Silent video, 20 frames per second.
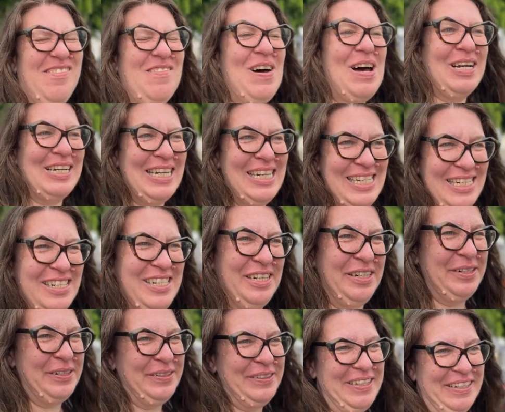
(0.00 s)
walking
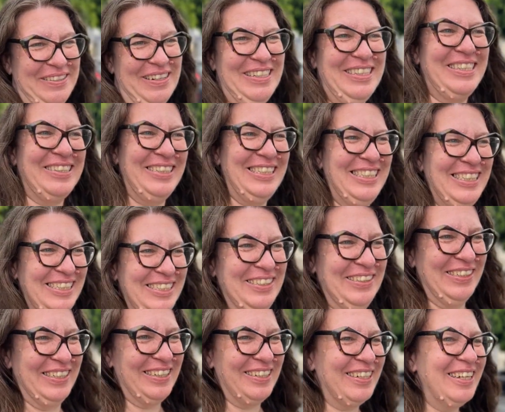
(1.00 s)
to the grocery
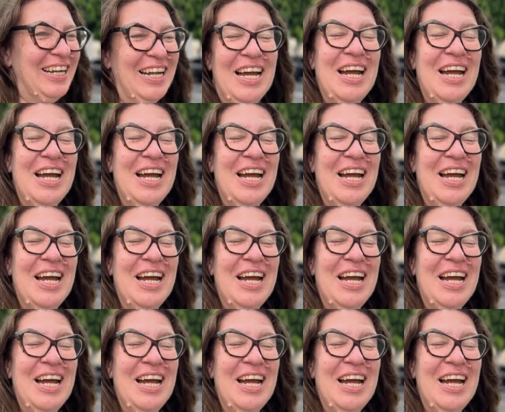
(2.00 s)
store